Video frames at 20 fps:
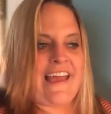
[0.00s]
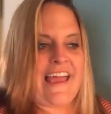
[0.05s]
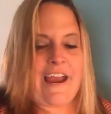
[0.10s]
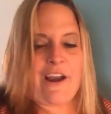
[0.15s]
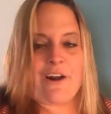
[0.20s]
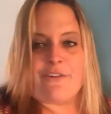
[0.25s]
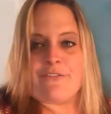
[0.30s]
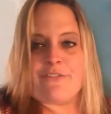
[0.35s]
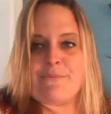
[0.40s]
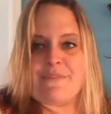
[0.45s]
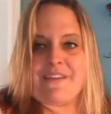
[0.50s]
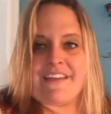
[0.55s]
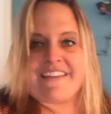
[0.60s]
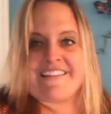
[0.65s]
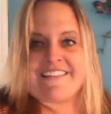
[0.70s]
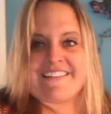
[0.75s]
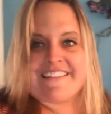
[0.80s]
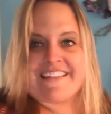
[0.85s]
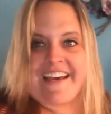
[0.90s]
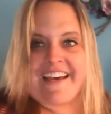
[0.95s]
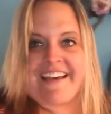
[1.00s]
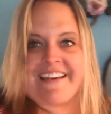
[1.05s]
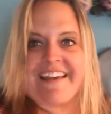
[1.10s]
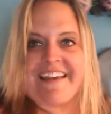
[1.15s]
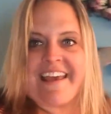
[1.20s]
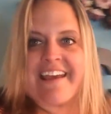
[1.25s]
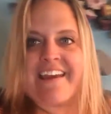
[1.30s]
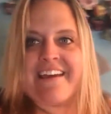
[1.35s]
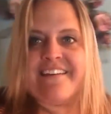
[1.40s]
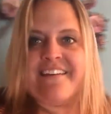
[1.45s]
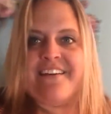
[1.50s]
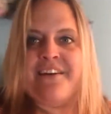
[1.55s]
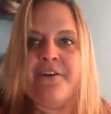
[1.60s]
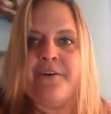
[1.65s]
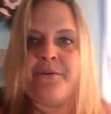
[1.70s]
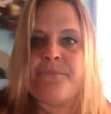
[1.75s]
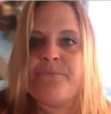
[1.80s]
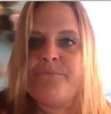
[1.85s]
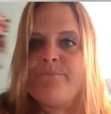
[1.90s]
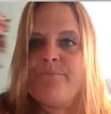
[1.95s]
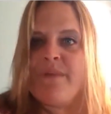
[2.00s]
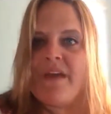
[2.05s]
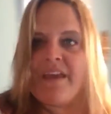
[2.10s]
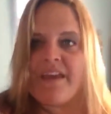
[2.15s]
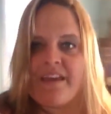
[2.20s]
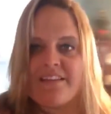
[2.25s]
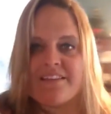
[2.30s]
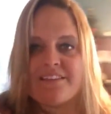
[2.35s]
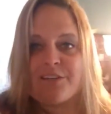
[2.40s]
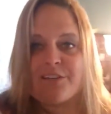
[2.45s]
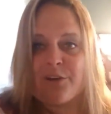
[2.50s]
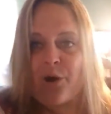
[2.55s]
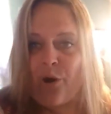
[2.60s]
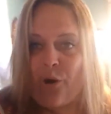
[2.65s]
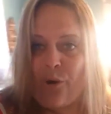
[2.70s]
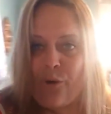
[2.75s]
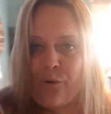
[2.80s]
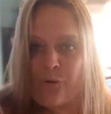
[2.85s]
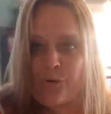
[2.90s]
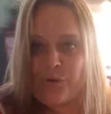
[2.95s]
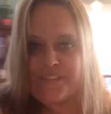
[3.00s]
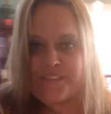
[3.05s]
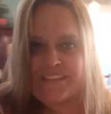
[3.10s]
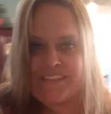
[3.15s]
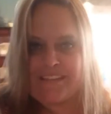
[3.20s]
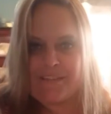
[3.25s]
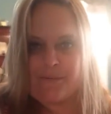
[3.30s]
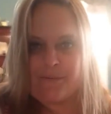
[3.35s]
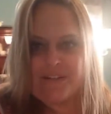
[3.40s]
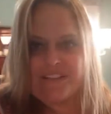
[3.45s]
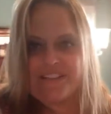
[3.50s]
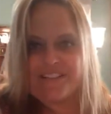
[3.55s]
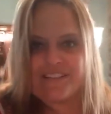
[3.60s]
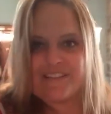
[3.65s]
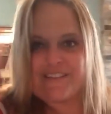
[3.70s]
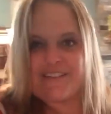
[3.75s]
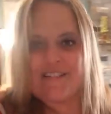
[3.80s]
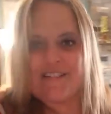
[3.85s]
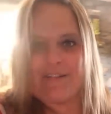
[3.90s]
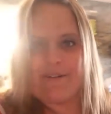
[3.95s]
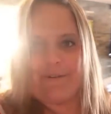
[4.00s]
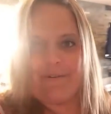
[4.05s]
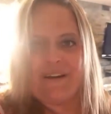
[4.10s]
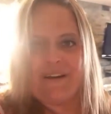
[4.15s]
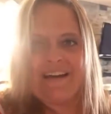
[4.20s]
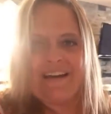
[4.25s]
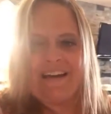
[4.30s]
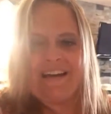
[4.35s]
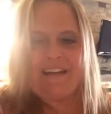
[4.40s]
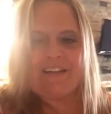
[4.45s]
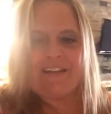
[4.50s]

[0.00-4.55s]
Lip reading: air from the inside and make it cold in the winter too,